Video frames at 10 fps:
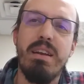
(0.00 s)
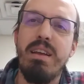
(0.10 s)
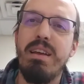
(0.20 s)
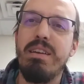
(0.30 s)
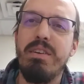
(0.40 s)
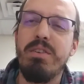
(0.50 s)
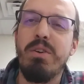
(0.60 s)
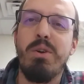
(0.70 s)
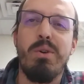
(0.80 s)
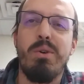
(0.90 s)
And
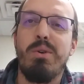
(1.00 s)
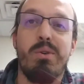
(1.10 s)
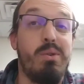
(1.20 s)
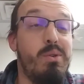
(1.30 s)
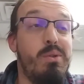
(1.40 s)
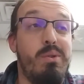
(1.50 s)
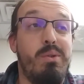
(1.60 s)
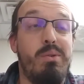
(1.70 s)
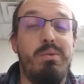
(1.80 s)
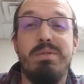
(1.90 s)

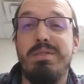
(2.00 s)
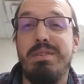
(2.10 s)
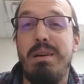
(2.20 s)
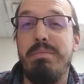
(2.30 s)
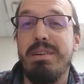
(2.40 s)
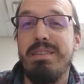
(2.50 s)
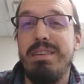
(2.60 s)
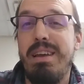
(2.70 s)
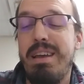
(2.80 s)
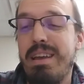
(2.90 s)
what's the topic of the
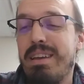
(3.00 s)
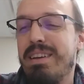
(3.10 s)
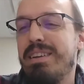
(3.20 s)
day?